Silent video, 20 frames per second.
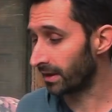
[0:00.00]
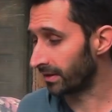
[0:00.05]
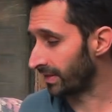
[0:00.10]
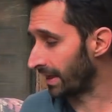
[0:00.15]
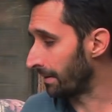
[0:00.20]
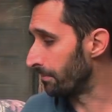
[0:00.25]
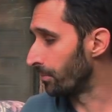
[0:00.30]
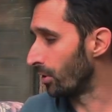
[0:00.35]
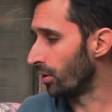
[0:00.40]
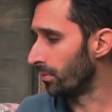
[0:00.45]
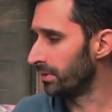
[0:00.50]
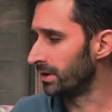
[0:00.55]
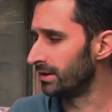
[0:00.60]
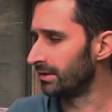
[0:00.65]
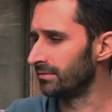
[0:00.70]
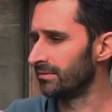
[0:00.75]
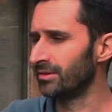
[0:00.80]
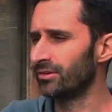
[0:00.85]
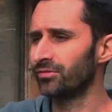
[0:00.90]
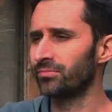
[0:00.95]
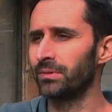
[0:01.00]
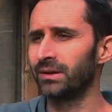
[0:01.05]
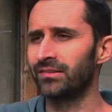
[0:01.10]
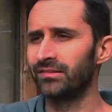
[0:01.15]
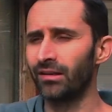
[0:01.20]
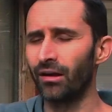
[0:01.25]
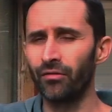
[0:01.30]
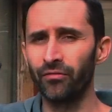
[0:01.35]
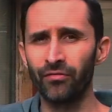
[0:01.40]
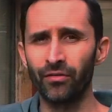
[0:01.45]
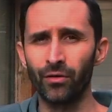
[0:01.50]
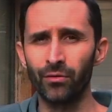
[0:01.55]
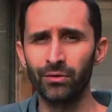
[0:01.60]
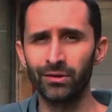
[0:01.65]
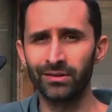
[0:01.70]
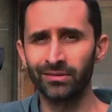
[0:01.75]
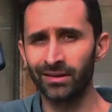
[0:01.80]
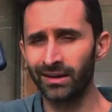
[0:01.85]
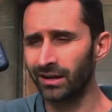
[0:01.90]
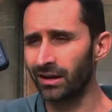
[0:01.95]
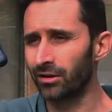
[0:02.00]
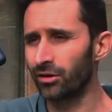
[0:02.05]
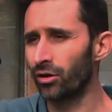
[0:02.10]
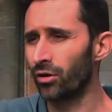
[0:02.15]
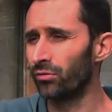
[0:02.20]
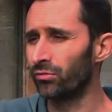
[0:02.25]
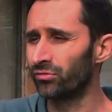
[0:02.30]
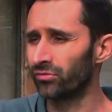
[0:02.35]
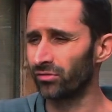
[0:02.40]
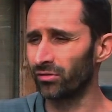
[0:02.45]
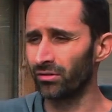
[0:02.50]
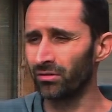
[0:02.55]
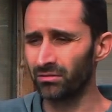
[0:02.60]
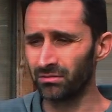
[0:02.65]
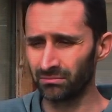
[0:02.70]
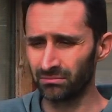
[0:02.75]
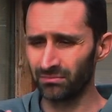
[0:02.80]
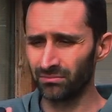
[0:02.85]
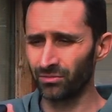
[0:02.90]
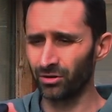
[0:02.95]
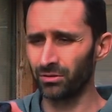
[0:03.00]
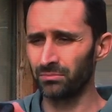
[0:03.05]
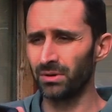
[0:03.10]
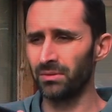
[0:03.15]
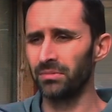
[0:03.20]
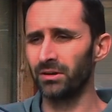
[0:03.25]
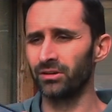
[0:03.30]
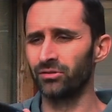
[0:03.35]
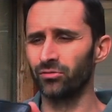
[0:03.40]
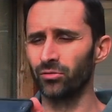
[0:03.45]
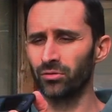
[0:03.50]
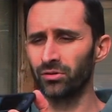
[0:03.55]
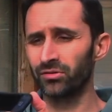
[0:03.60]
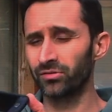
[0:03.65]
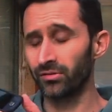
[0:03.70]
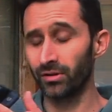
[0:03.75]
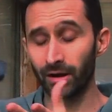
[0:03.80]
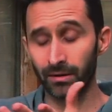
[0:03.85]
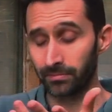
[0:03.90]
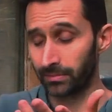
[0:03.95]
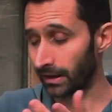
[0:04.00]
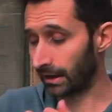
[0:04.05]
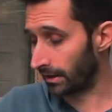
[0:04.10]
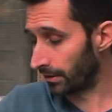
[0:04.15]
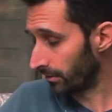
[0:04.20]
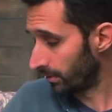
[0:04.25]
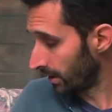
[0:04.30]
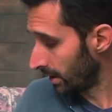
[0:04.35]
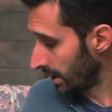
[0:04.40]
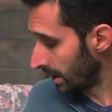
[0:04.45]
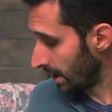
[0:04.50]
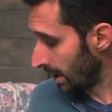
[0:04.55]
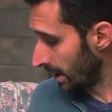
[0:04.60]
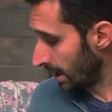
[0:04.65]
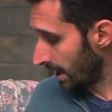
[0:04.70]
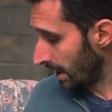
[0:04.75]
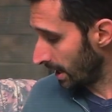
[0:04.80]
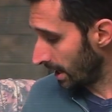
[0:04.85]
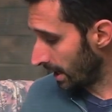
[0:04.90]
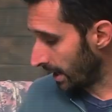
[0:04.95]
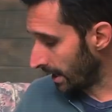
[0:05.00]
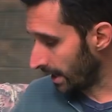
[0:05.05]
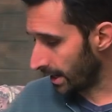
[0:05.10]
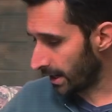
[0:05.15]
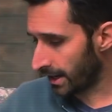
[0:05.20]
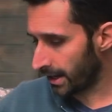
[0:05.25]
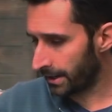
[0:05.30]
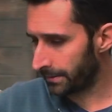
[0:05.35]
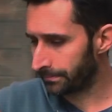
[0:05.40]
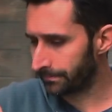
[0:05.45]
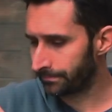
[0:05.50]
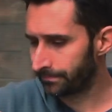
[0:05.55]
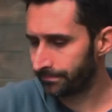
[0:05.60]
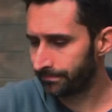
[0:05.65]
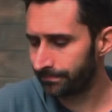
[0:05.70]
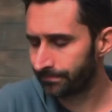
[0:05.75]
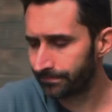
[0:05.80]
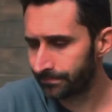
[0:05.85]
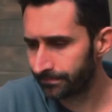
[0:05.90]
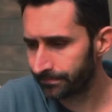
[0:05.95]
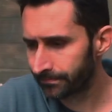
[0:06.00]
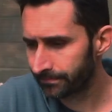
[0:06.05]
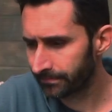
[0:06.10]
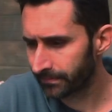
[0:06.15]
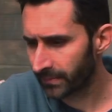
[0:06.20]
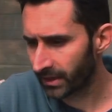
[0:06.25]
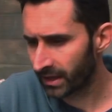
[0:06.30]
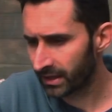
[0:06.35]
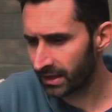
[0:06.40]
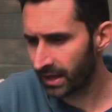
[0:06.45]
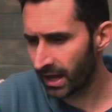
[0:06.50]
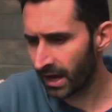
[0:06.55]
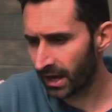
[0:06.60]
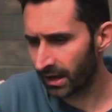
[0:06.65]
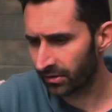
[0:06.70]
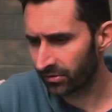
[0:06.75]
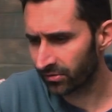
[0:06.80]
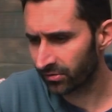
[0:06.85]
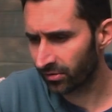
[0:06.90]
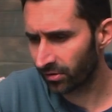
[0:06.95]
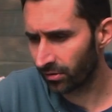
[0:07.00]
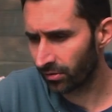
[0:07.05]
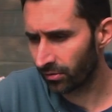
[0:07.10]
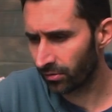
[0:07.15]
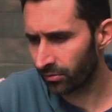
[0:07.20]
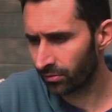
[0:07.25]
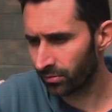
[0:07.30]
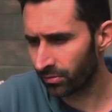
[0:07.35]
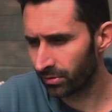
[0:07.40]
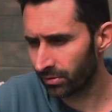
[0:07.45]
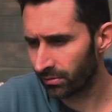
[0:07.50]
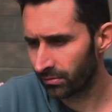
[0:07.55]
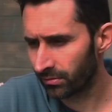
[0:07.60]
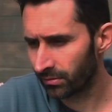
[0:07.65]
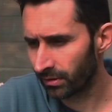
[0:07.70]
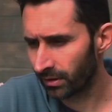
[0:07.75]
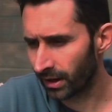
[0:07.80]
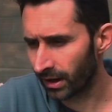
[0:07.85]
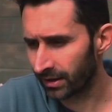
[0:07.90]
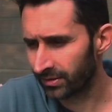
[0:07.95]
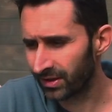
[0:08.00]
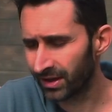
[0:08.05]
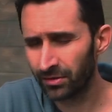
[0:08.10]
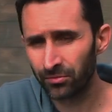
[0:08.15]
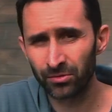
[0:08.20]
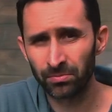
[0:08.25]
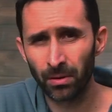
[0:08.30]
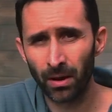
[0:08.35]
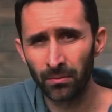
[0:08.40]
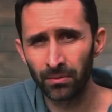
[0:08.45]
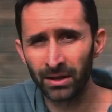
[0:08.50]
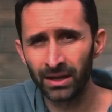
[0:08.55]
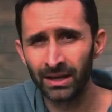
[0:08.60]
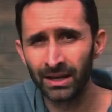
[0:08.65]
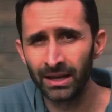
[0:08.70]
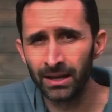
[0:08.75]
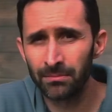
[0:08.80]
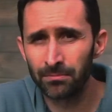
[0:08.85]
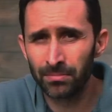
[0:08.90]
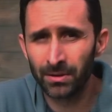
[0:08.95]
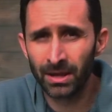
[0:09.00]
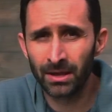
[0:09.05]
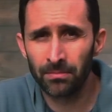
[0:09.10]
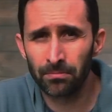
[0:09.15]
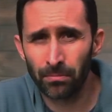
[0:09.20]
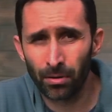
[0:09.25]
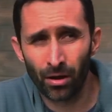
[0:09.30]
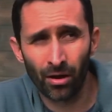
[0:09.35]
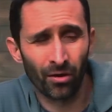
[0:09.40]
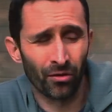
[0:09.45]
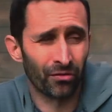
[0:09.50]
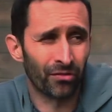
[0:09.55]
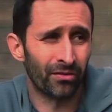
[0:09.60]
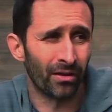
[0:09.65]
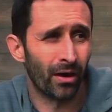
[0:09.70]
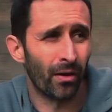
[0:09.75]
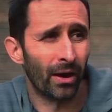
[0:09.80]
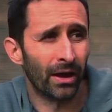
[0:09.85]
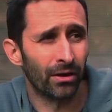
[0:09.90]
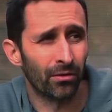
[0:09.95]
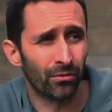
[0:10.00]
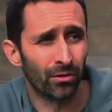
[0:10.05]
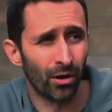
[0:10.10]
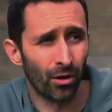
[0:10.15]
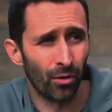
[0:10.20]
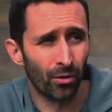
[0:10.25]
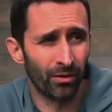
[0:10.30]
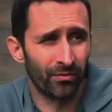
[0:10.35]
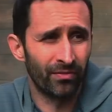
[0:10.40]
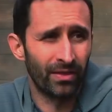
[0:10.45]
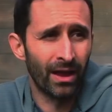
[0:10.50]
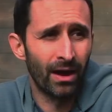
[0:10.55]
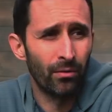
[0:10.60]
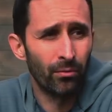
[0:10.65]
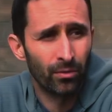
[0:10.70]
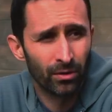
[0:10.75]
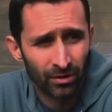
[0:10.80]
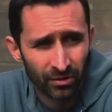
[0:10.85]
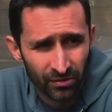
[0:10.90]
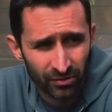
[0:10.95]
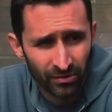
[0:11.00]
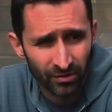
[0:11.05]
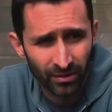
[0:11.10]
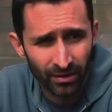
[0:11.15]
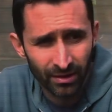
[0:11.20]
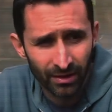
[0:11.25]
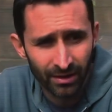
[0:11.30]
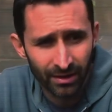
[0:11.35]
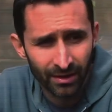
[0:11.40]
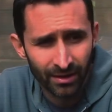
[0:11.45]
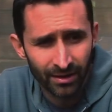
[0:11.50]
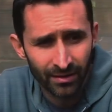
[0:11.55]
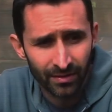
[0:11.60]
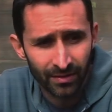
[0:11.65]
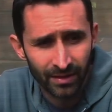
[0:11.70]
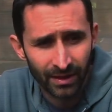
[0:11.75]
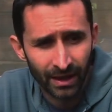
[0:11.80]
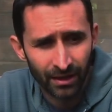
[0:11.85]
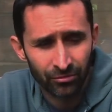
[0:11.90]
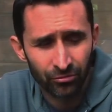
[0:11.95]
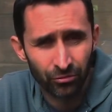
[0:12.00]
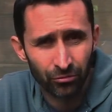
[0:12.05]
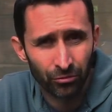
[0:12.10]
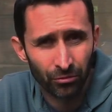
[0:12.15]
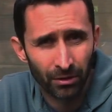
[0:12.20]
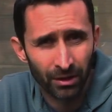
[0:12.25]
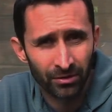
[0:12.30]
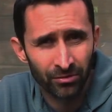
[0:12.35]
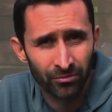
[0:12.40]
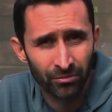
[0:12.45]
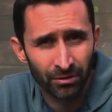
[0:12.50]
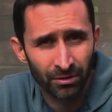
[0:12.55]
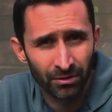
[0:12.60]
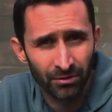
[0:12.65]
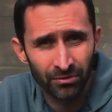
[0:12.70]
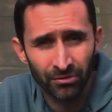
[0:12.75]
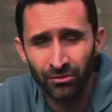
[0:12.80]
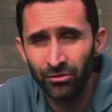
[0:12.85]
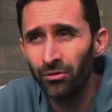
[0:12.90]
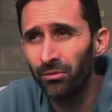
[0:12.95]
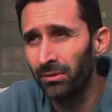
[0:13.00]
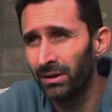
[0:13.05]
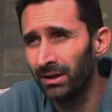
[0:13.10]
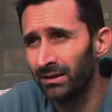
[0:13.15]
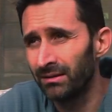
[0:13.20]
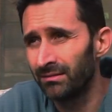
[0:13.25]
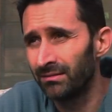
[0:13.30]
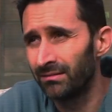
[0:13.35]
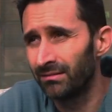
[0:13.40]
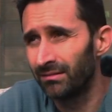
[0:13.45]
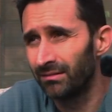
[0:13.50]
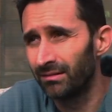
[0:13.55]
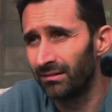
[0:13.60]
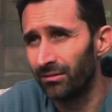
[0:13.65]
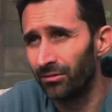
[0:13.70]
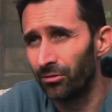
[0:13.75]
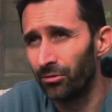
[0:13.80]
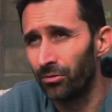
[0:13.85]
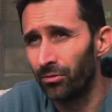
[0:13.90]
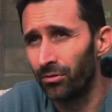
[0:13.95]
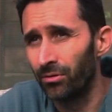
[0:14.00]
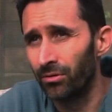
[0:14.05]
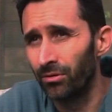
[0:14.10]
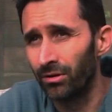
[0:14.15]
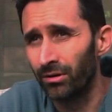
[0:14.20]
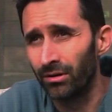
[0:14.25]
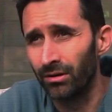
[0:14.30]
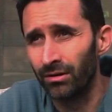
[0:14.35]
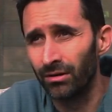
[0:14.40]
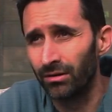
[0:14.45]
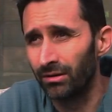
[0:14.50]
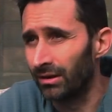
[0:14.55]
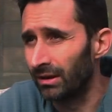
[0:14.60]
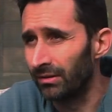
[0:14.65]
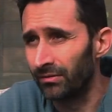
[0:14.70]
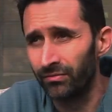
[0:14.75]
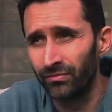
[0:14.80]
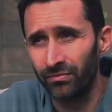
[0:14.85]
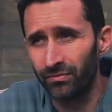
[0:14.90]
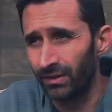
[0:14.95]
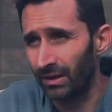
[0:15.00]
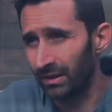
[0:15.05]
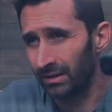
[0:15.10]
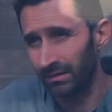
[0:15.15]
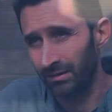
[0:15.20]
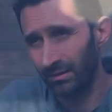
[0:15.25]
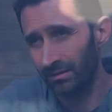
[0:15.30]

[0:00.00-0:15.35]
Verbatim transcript: at that moment. Here's my cell phone. It's like a coaster, or maybe a doorstop now. Um, yeah, so I think it was probably an EMP pulse. Now, I don't know if that was the extraterrestrials doing, or if, like,